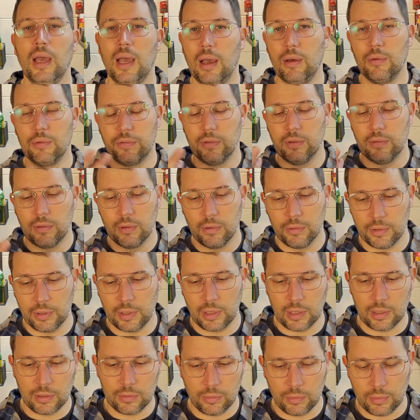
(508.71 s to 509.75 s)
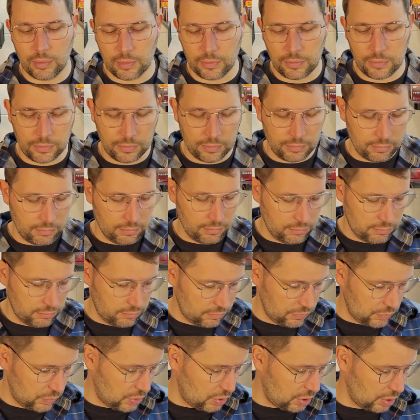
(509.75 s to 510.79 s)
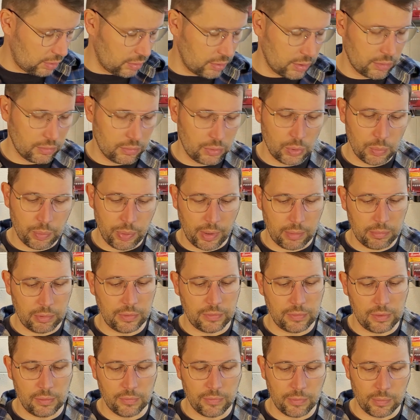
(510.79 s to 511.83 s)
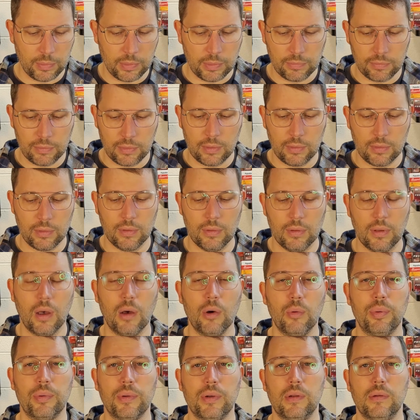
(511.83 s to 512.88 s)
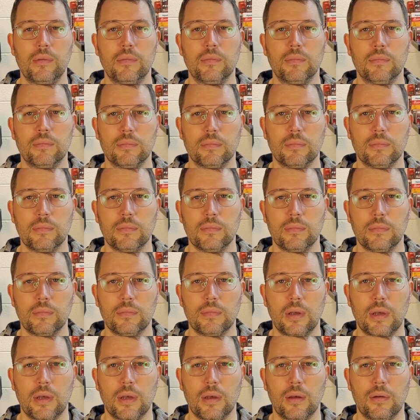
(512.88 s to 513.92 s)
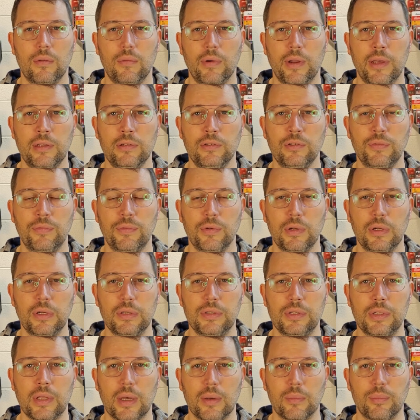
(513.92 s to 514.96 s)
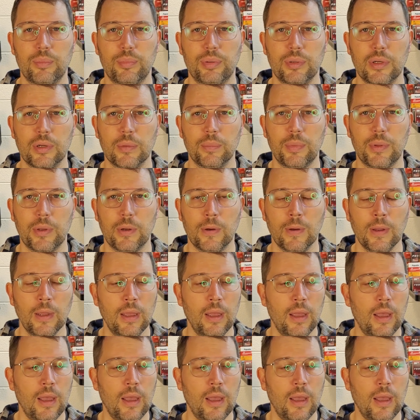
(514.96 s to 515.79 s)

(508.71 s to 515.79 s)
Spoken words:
was in there today with this shirt on. You can probably see from the opening range footage that I put up there.